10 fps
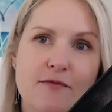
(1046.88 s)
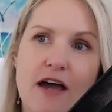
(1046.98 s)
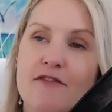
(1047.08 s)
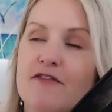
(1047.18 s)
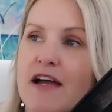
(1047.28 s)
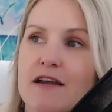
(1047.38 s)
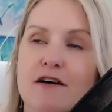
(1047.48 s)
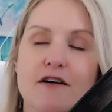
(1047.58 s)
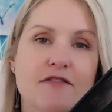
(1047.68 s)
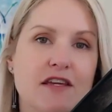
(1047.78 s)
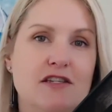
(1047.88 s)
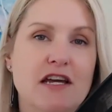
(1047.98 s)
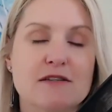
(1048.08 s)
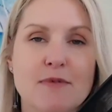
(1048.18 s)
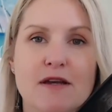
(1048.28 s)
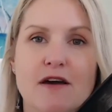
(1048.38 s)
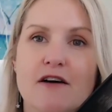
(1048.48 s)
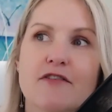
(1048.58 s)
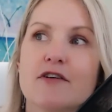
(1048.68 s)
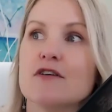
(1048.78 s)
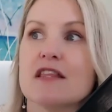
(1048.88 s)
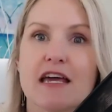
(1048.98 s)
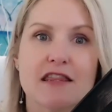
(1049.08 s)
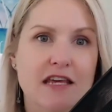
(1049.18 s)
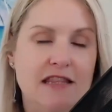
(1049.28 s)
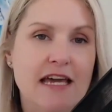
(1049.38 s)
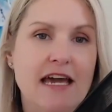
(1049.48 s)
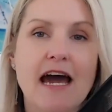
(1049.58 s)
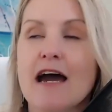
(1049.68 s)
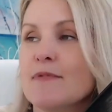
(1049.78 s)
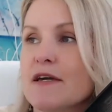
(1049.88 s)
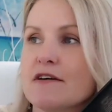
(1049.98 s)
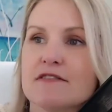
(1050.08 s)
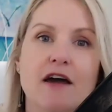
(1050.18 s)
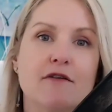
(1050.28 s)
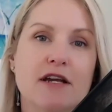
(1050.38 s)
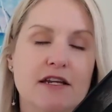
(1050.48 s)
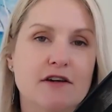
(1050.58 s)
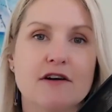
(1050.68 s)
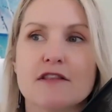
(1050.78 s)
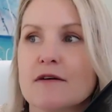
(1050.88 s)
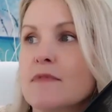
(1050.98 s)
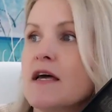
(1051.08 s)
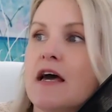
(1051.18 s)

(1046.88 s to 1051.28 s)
afraid of the judgment of who do they think they are because I already know them.